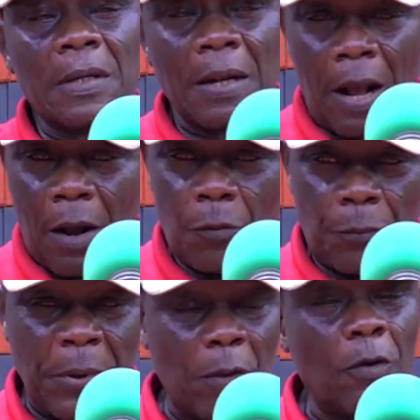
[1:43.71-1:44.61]
Now
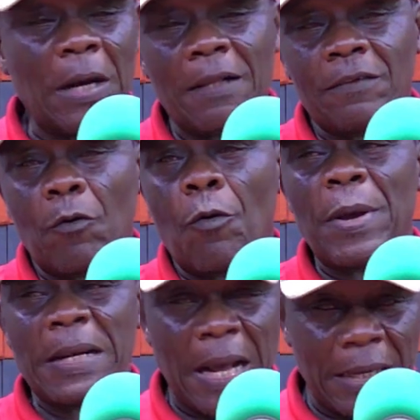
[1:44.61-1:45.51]
me or castle or
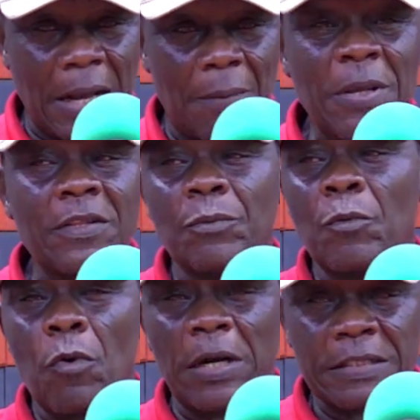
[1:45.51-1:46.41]
pedina, mint him
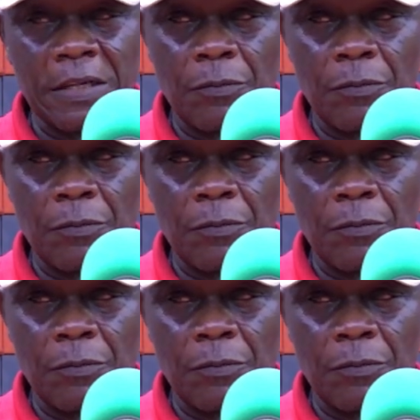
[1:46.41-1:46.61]
bonnet.